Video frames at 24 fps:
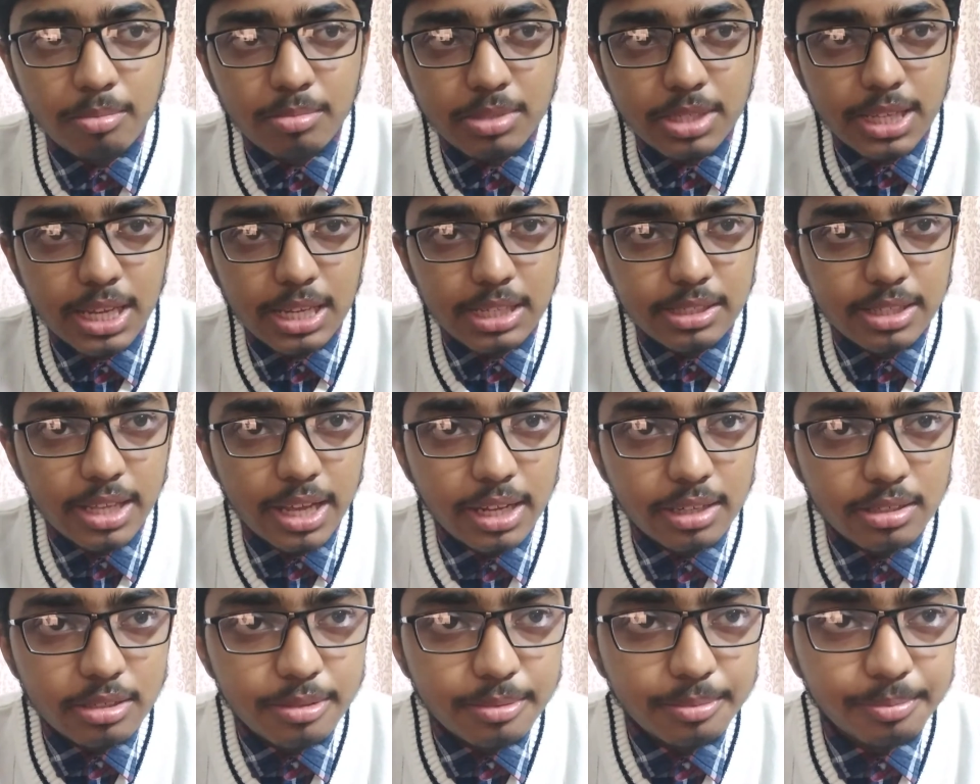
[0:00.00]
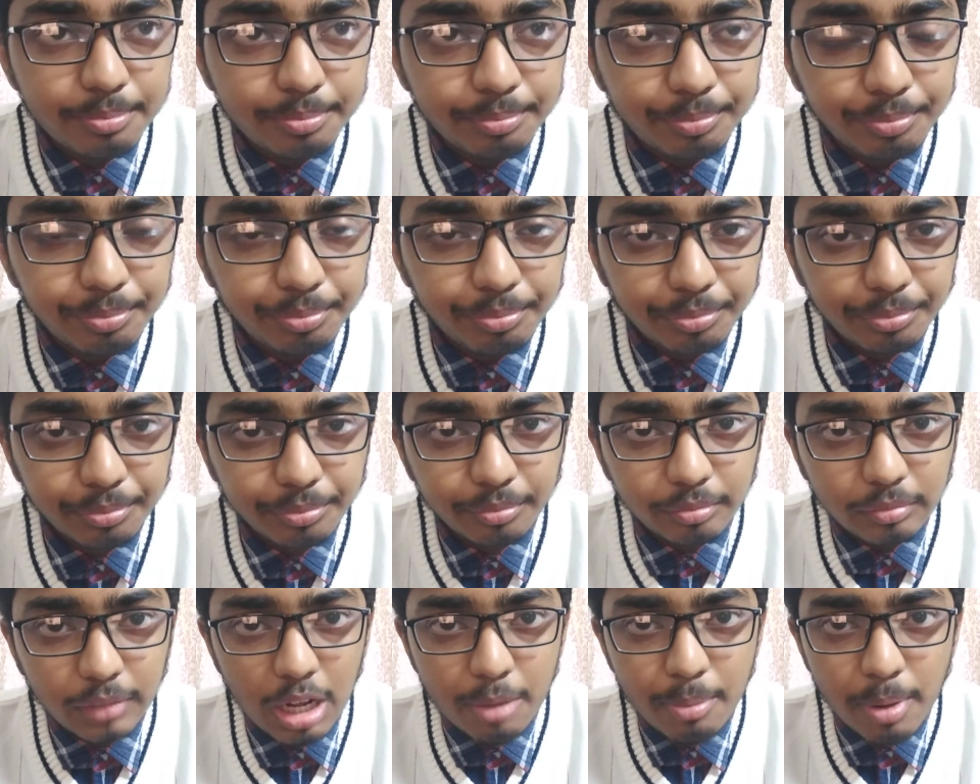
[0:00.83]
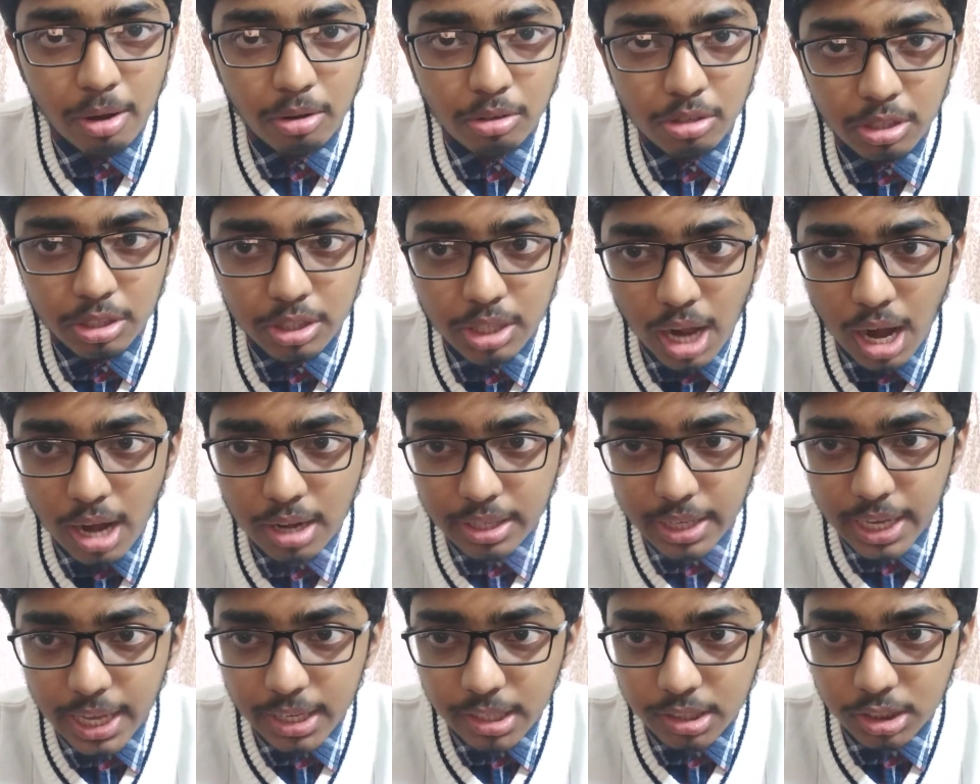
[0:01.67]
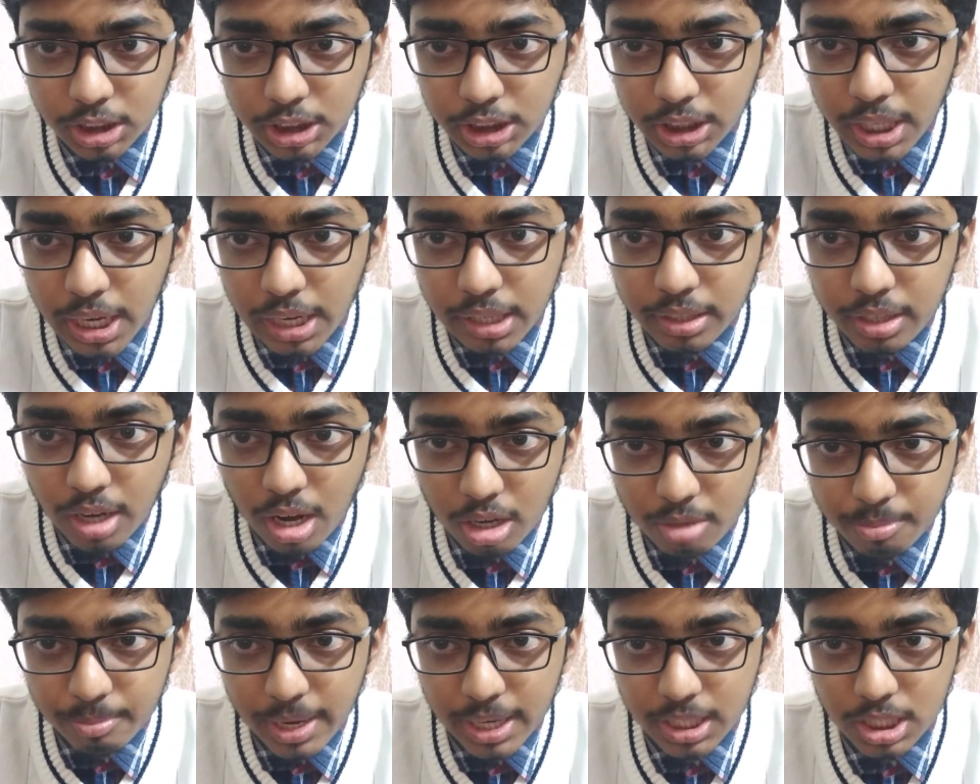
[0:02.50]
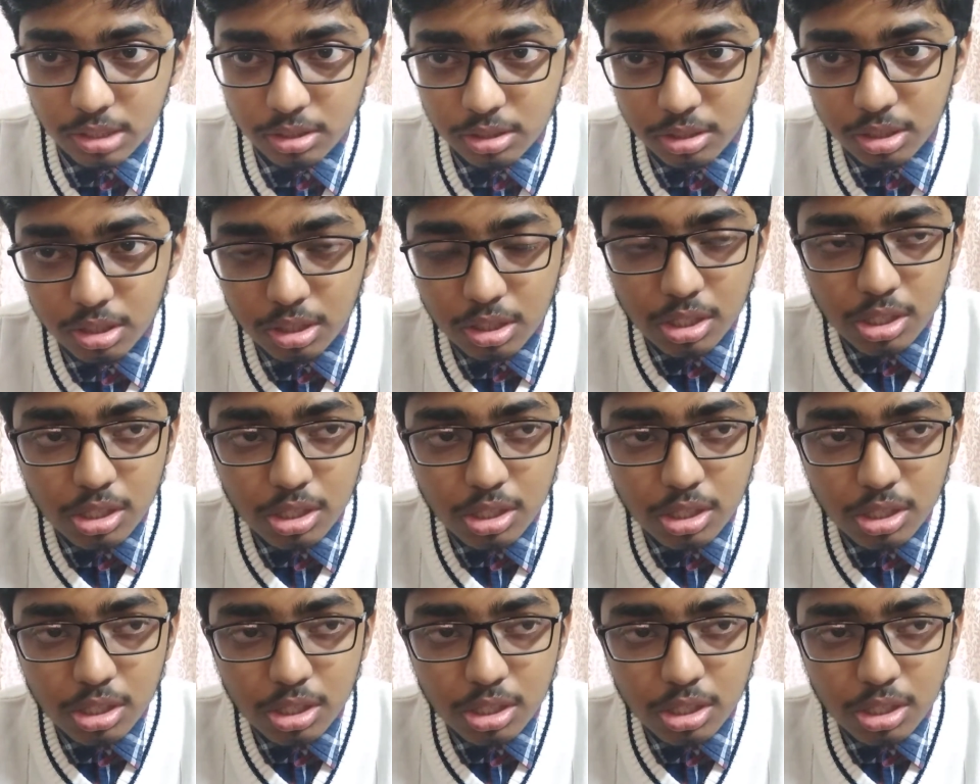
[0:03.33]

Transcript: says that about dark energy and dark matter.